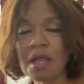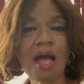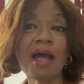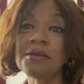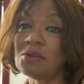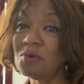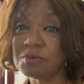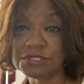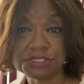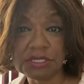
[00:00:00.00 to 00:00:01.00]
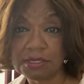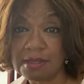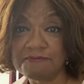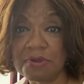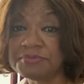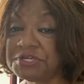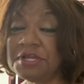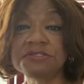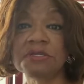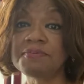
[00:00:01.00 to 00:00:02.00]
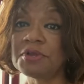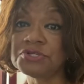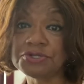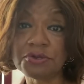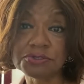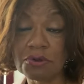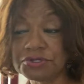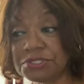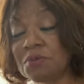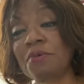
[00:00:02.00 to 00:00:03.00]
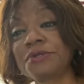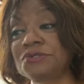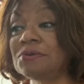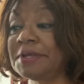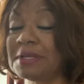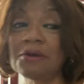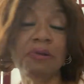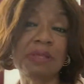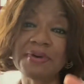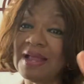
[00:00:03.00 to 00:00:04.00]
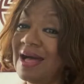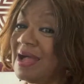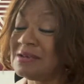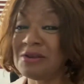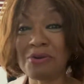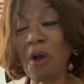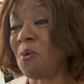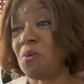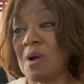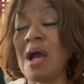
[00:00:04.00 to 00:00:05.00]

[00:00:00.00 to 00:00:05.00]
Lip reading: I know where she came from. She can sit up here in church or she want to looking holy, but I know